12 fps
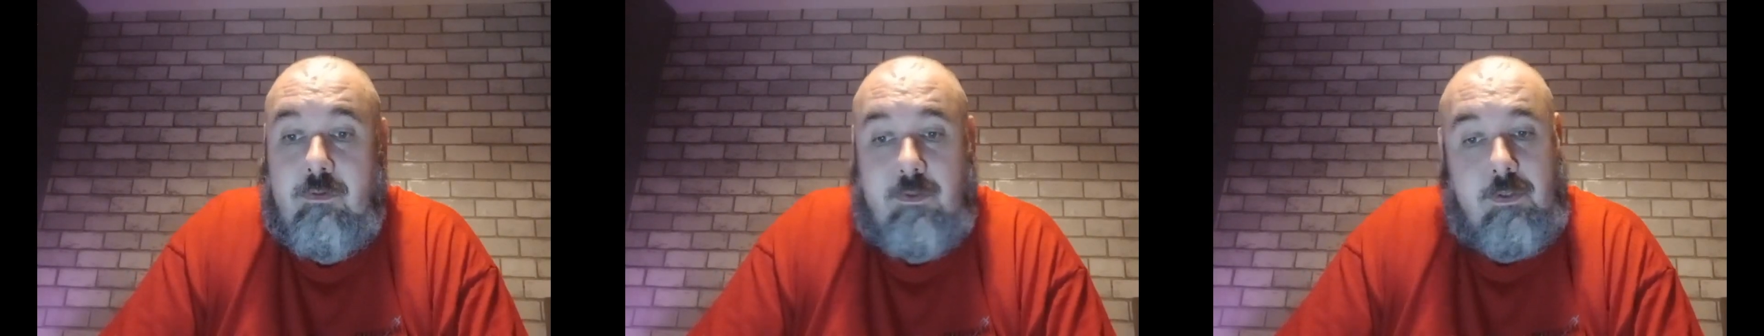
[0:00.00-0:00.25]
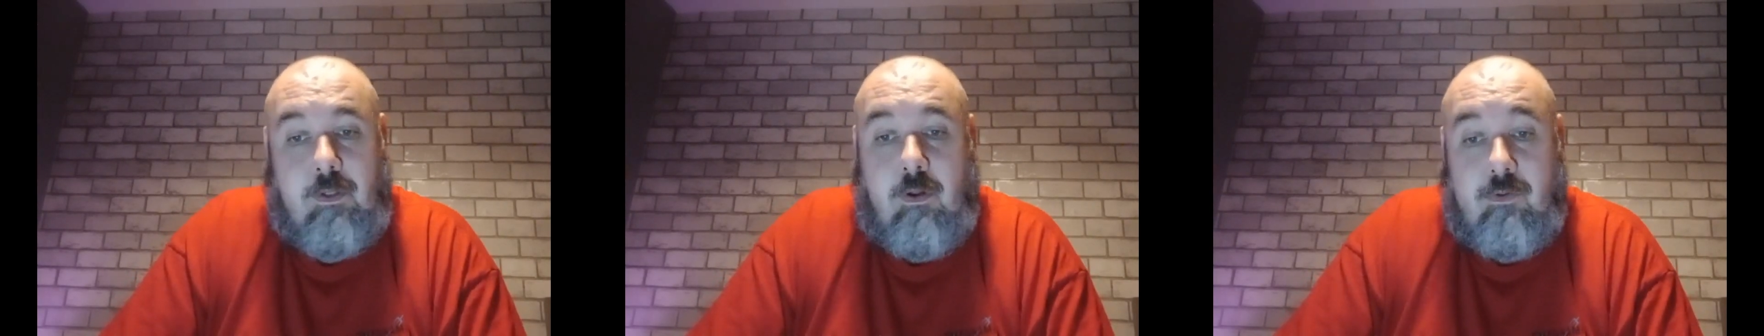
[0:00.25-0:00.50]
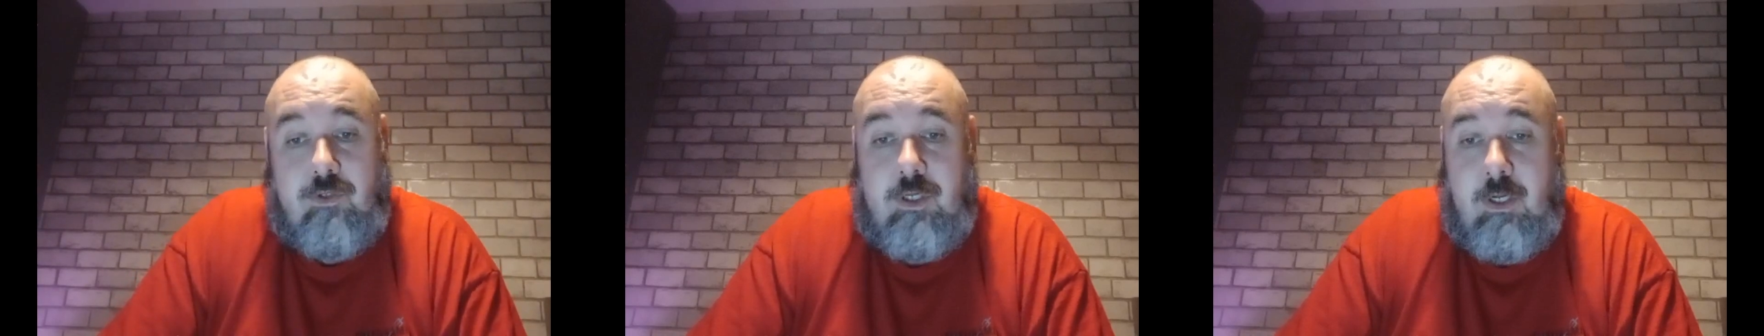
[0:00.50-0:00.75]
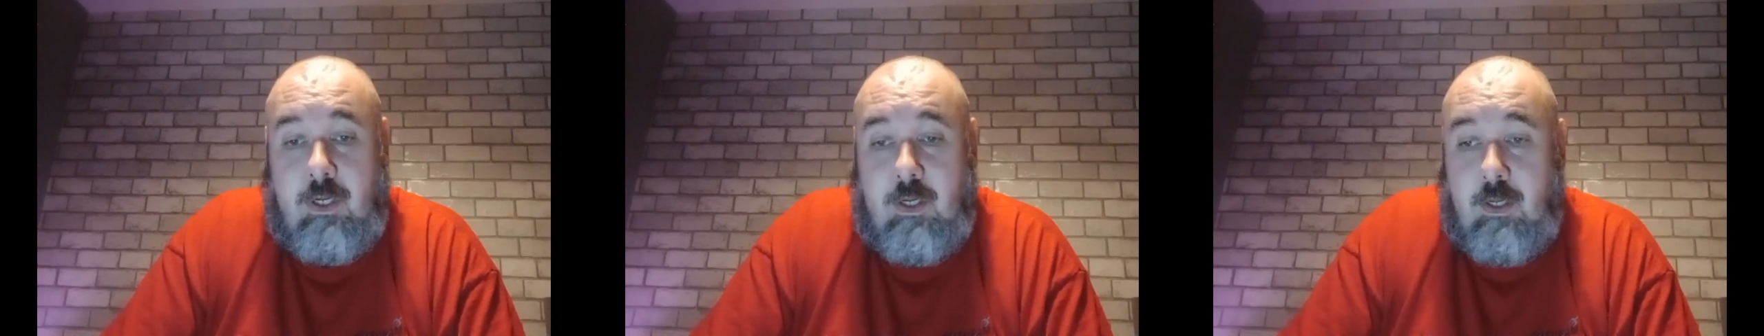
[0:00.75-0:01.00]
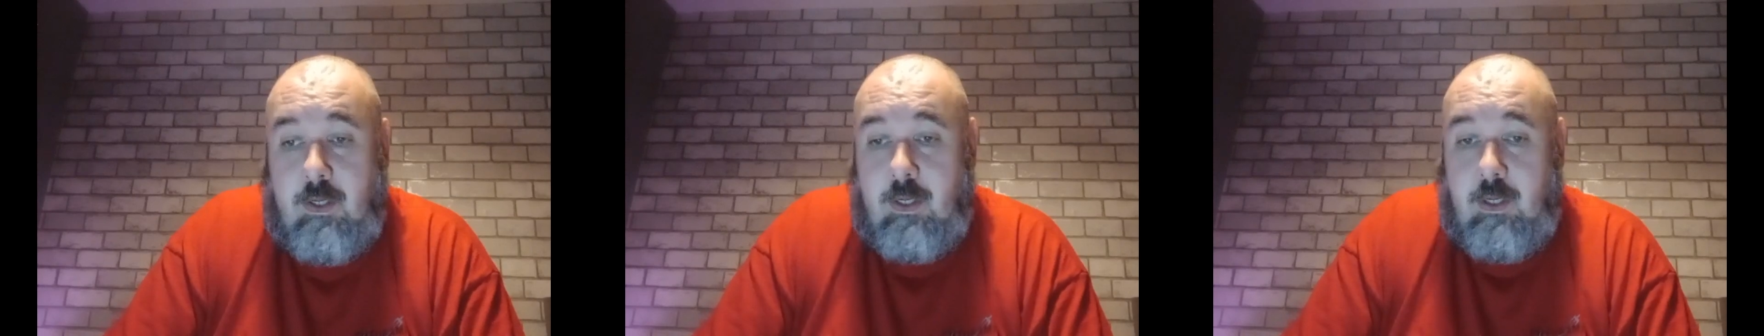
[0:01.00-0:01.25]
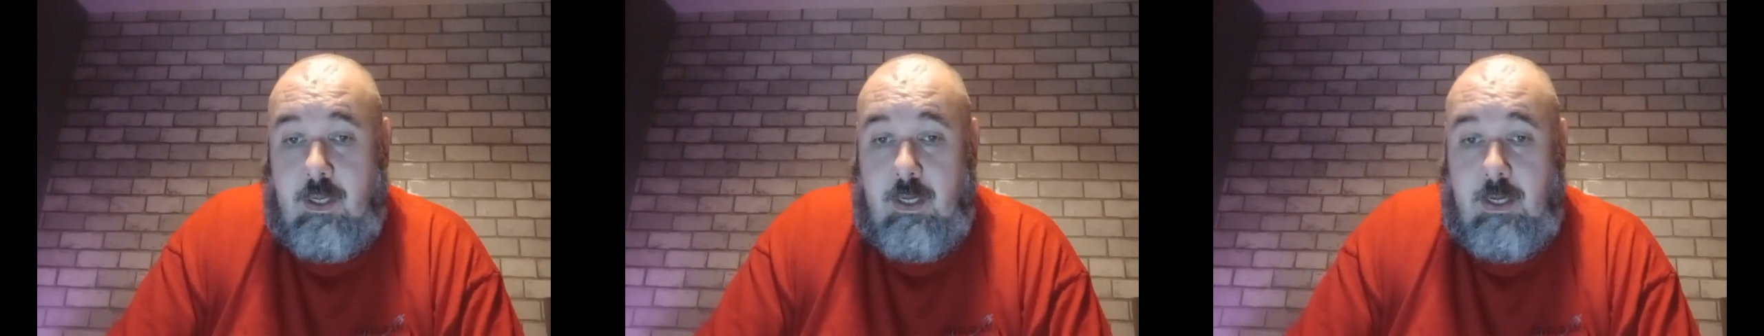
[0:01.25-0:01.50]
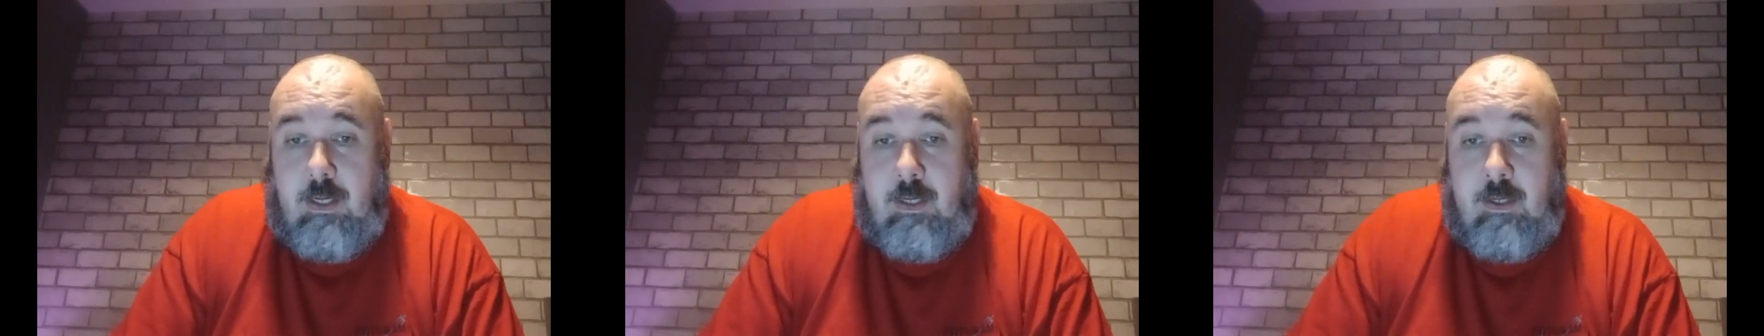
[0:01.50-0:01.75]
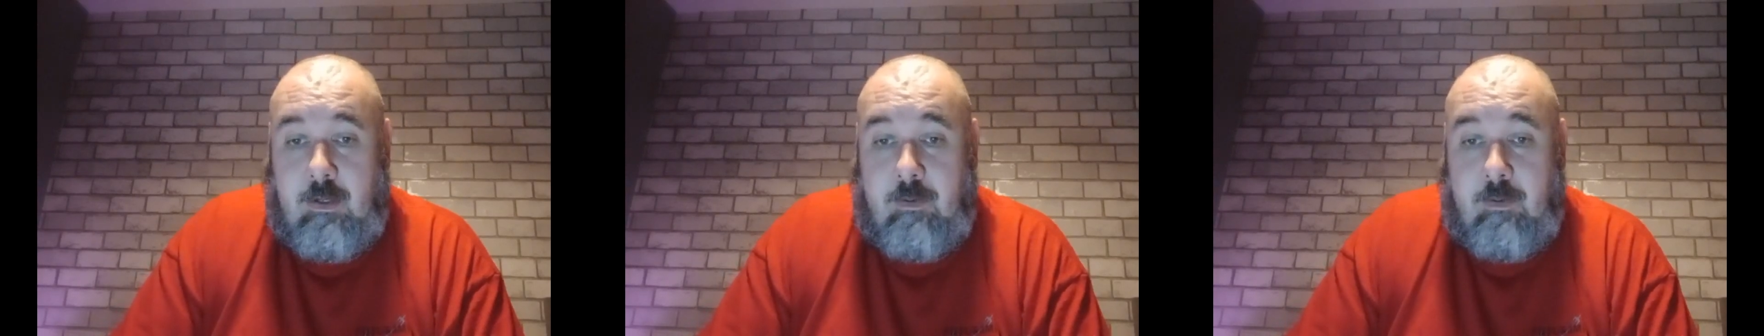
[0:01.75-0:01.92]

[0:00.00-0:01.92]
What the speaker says: launch. I